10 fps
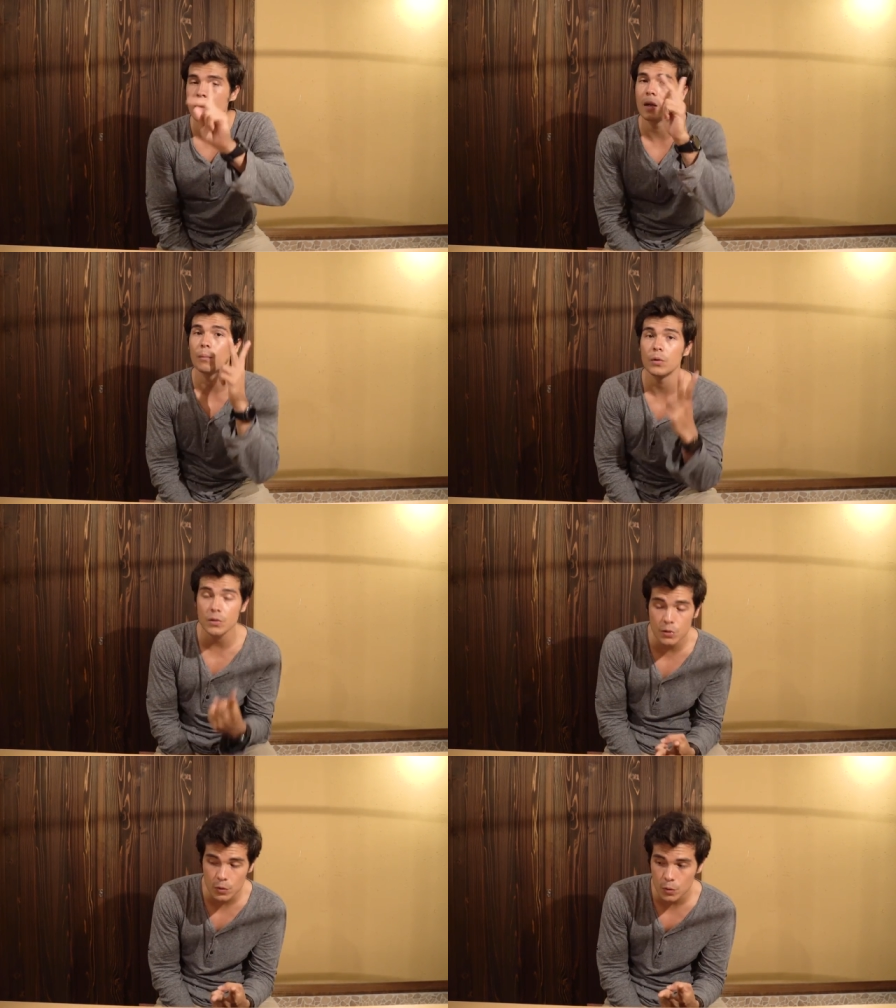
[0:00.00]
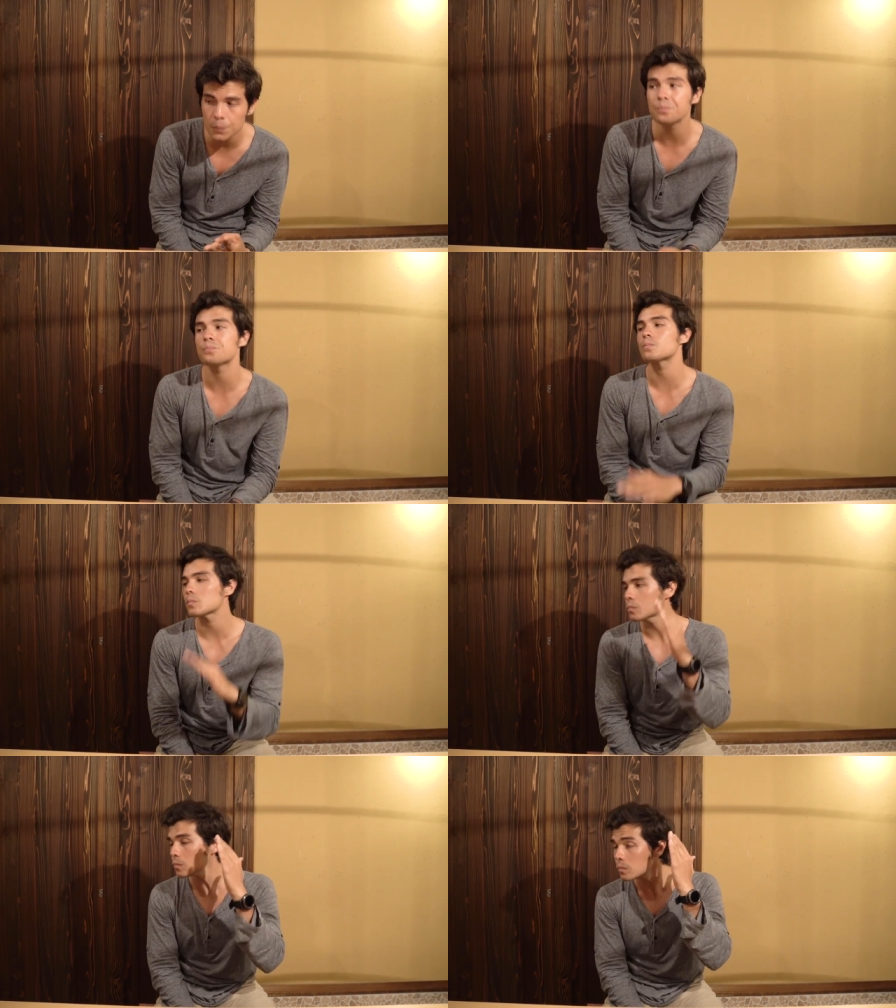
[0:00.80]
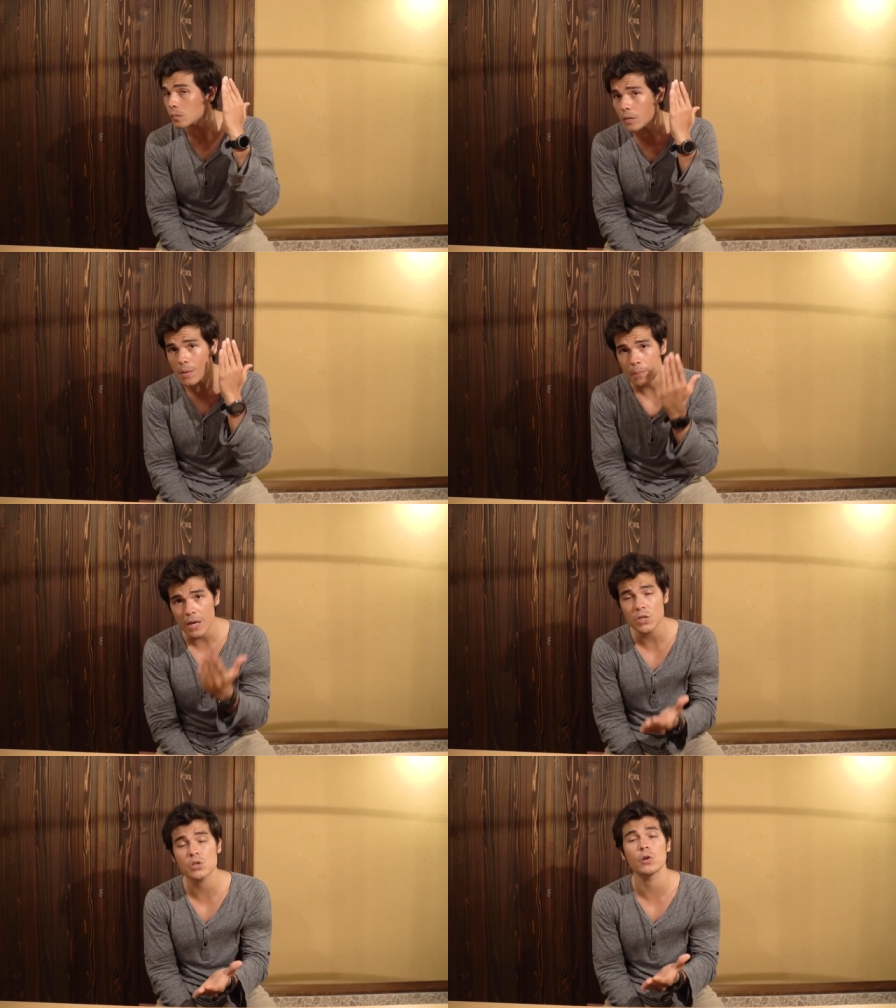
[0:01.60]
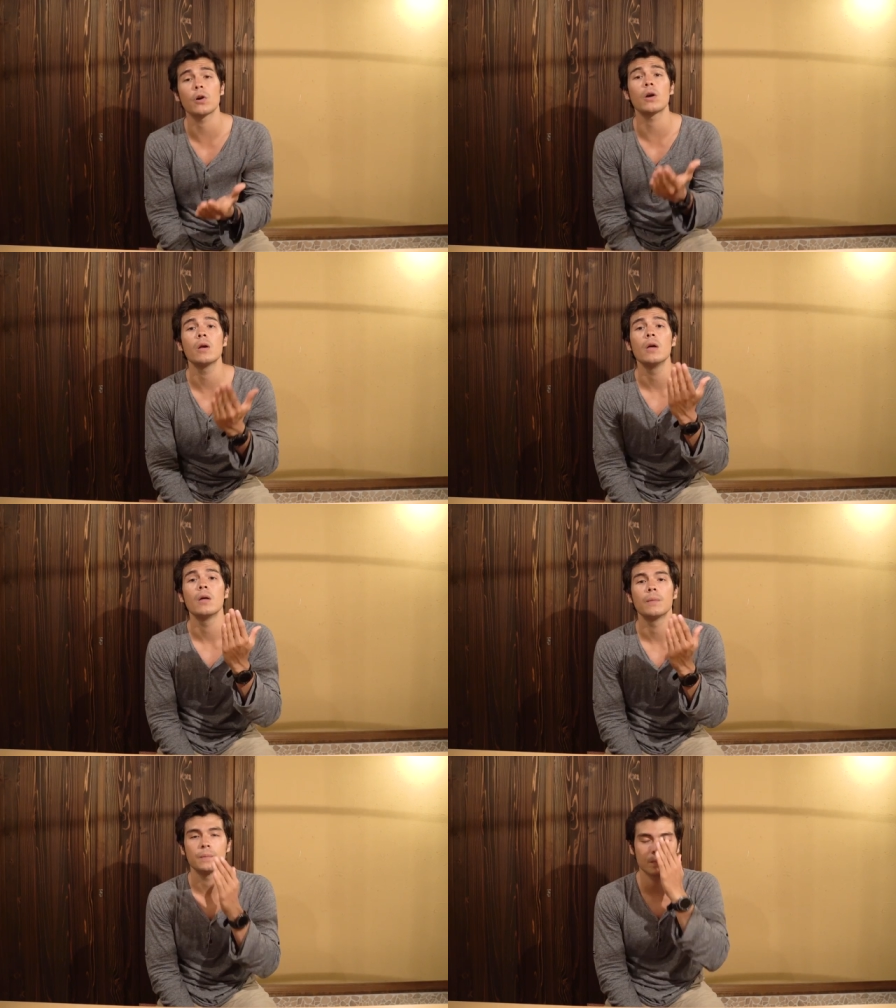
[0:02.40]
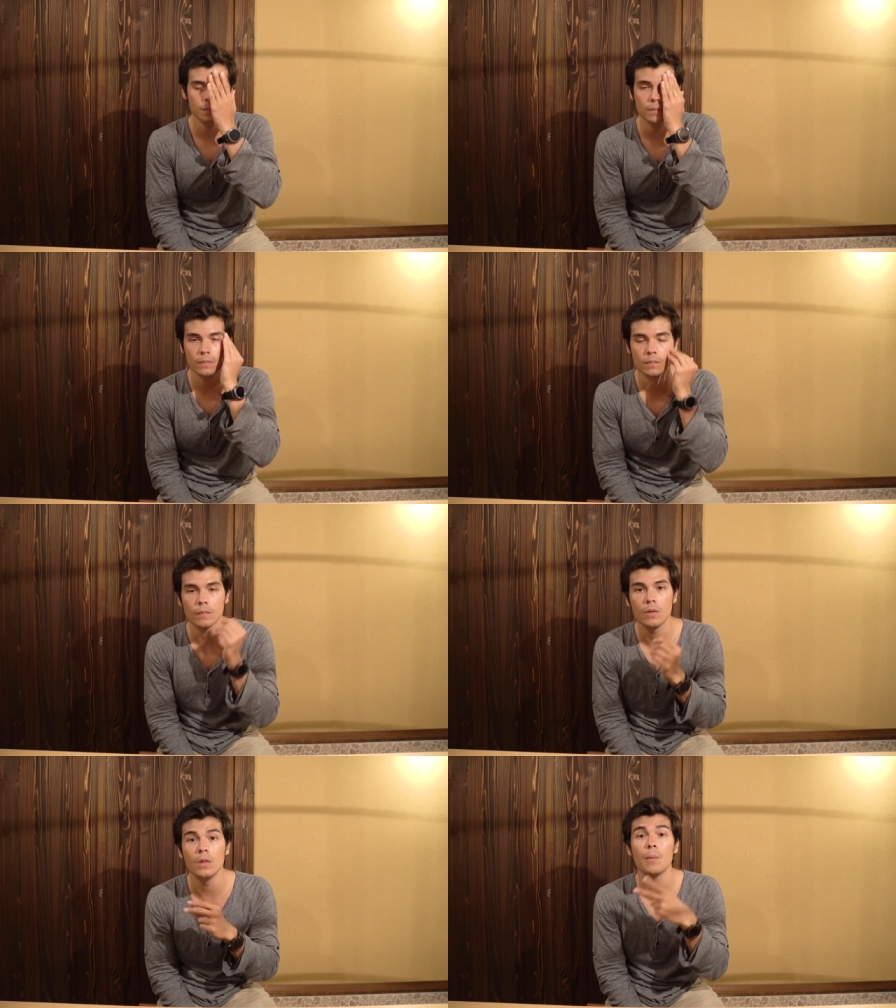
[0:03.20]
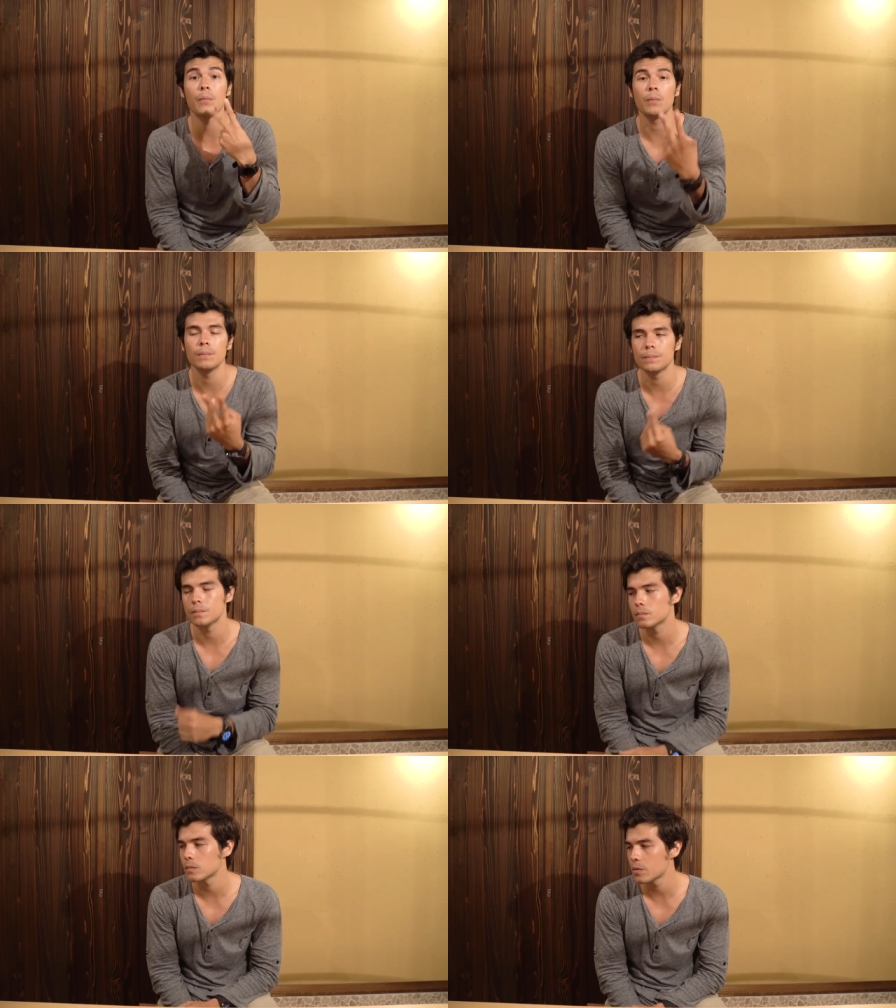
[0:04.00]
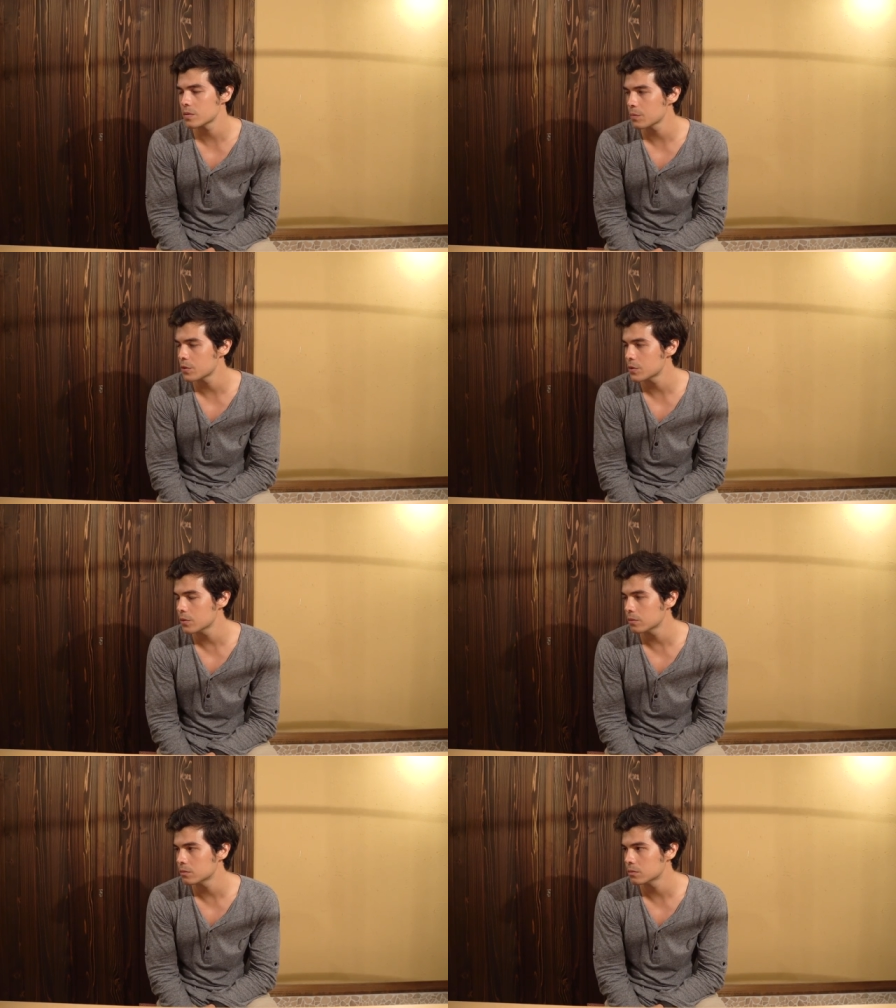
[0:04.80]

Number two, make sure, number, what was number two?